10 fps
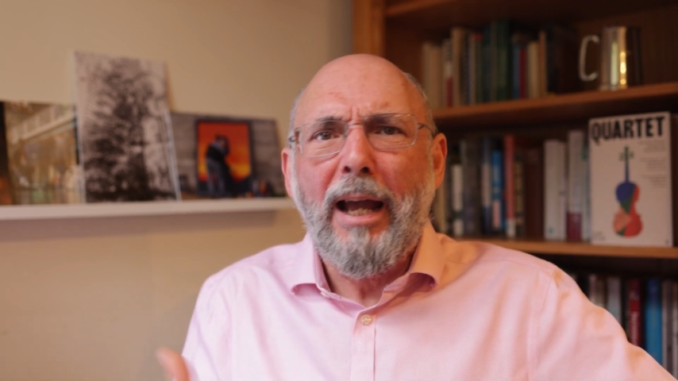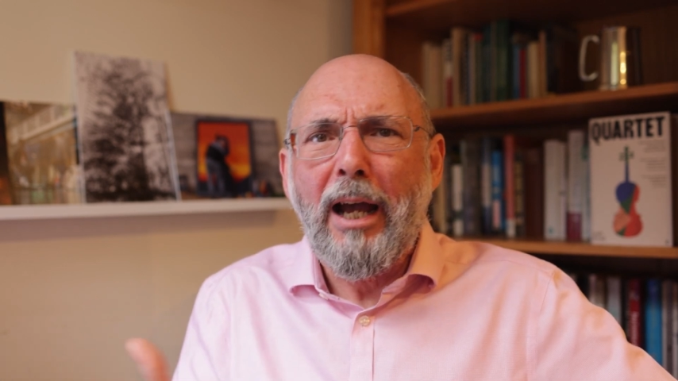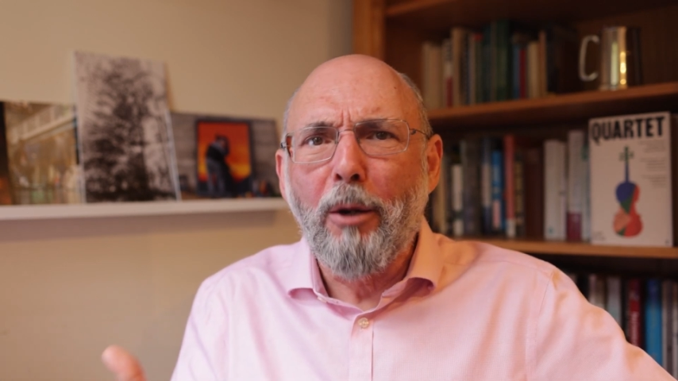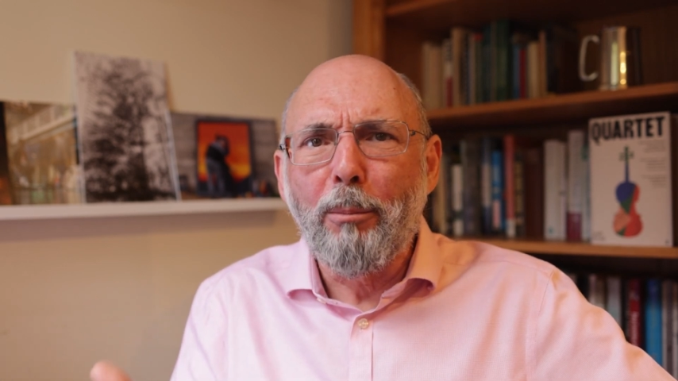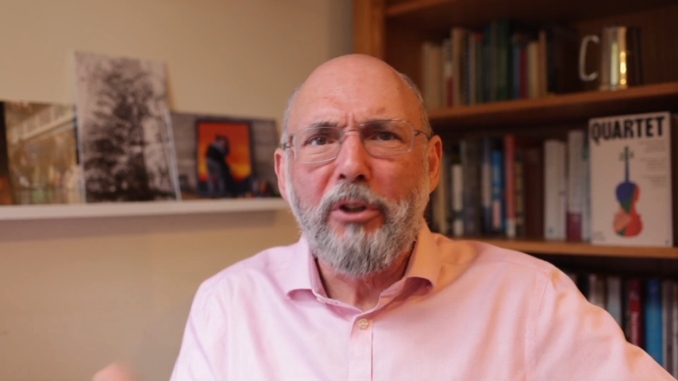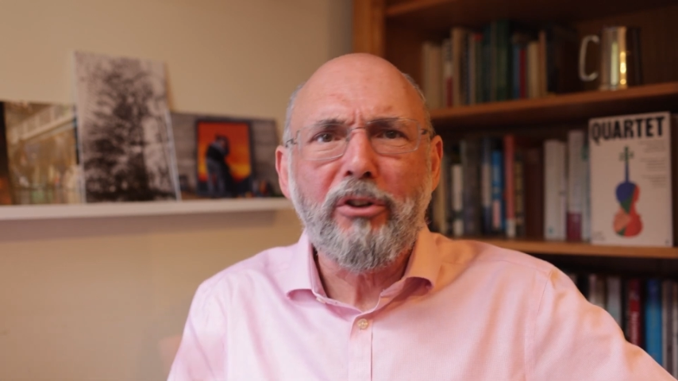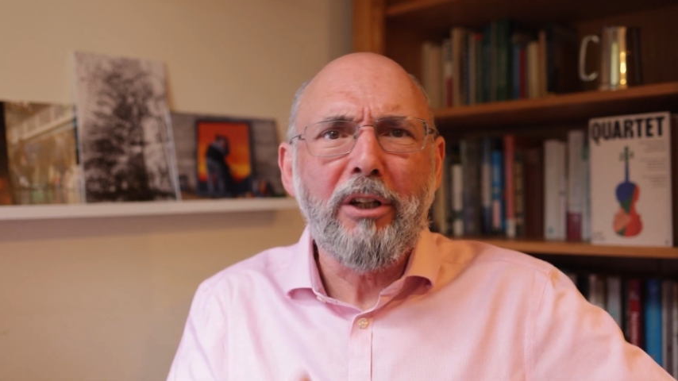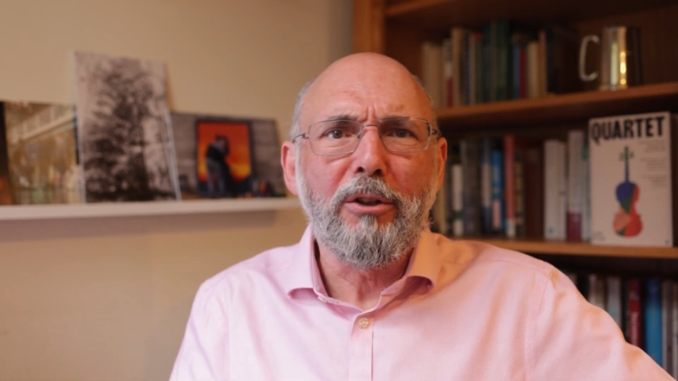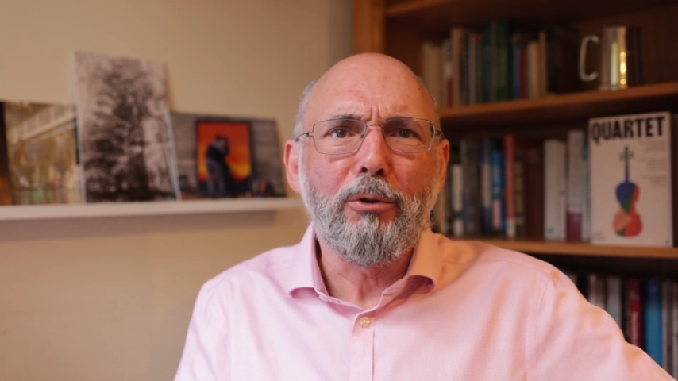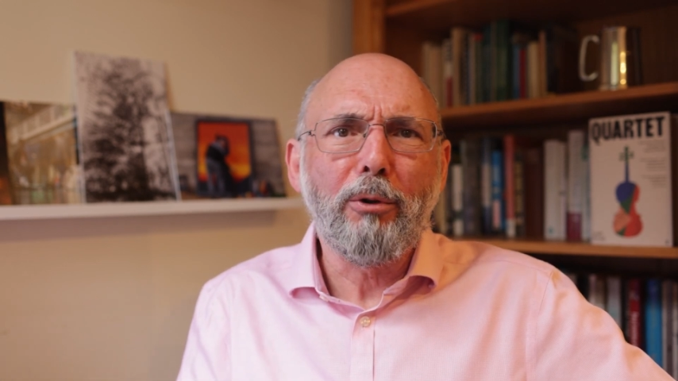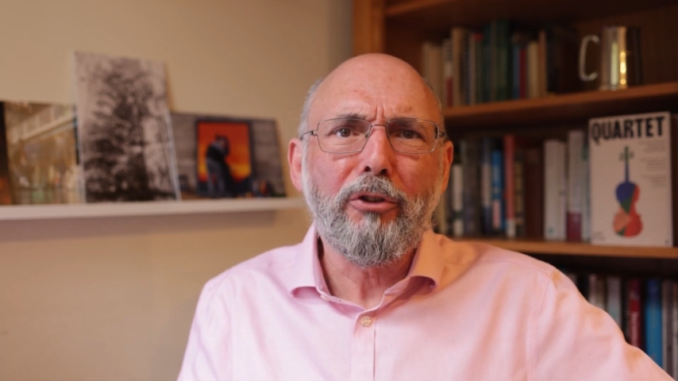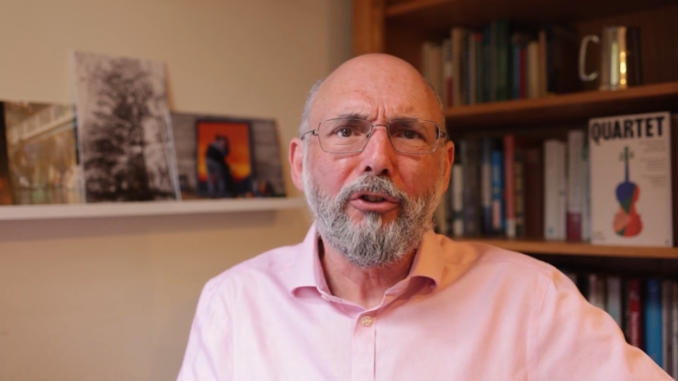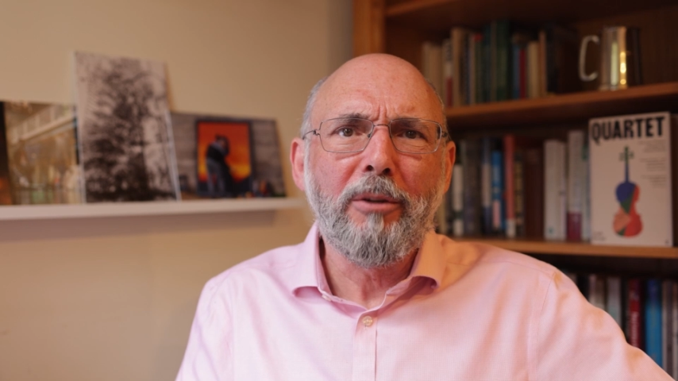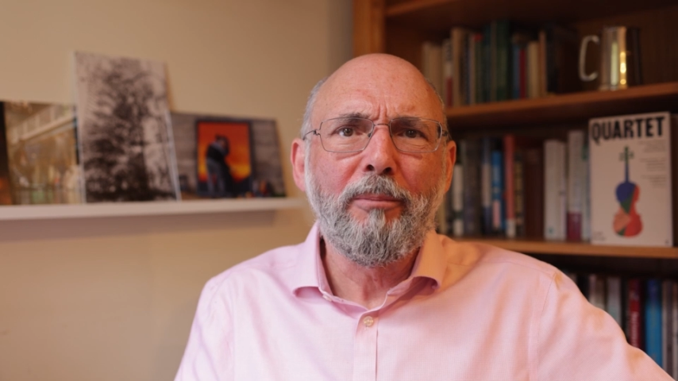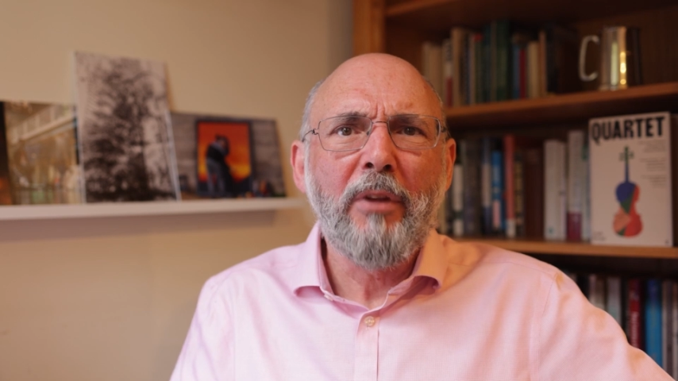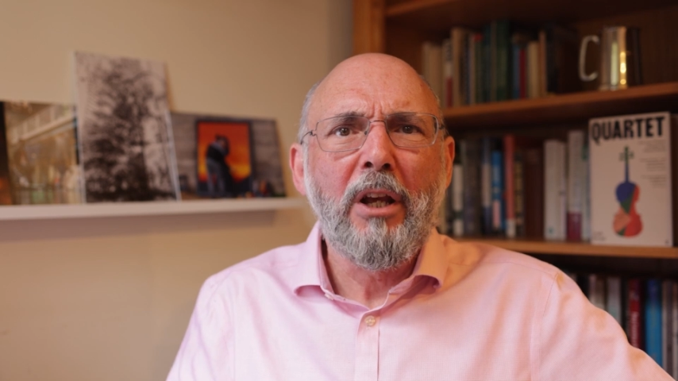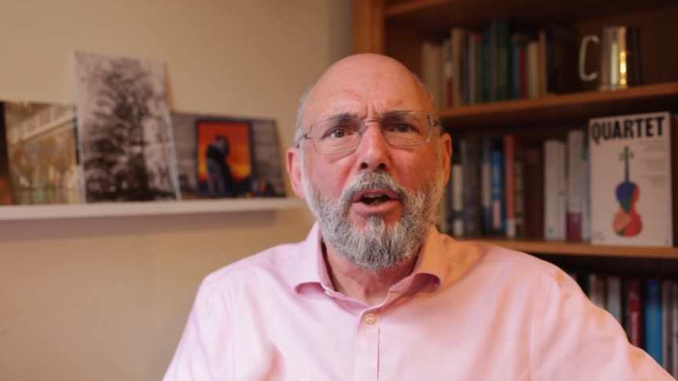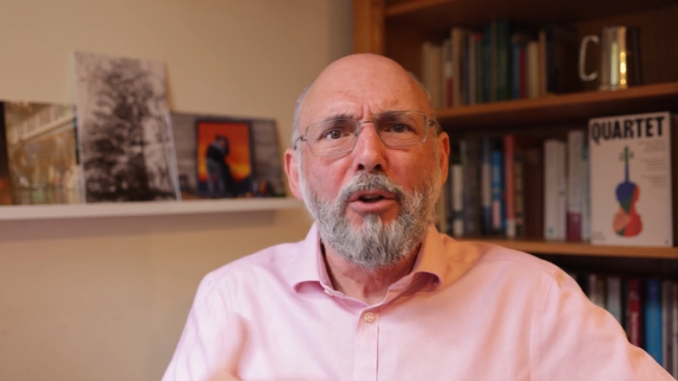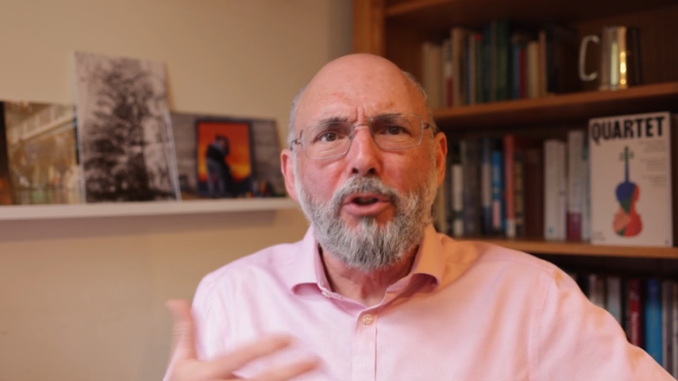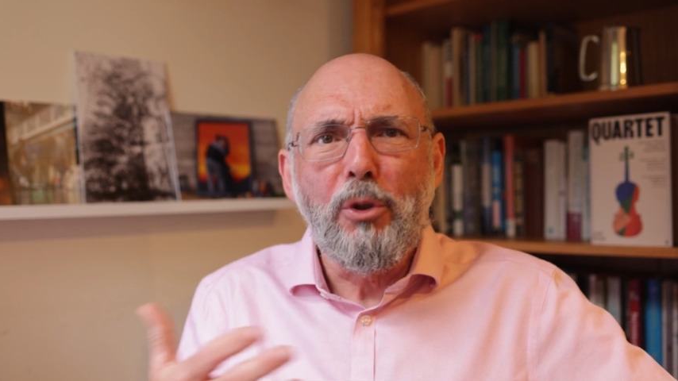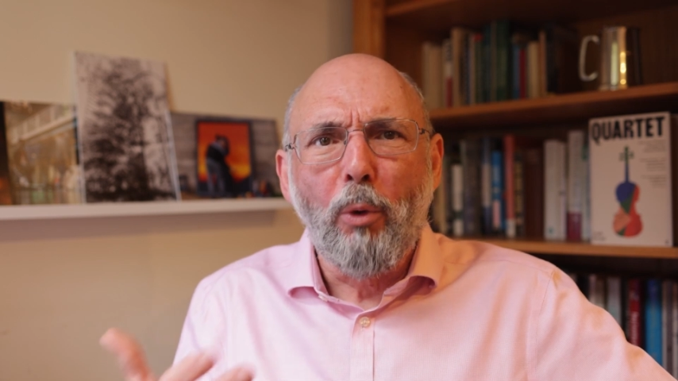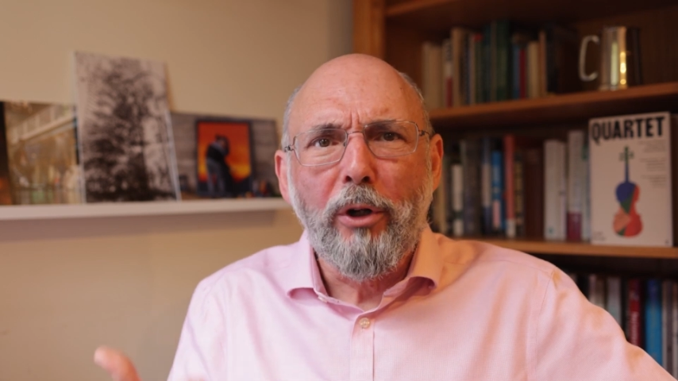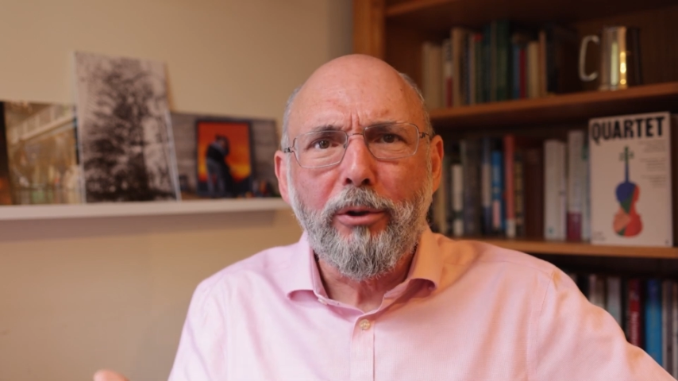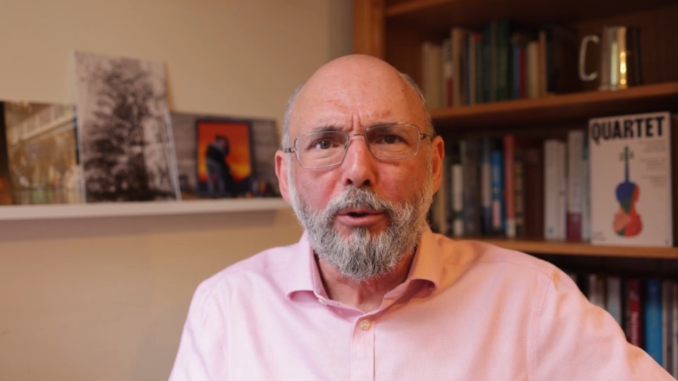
How much can you trust them? Do you want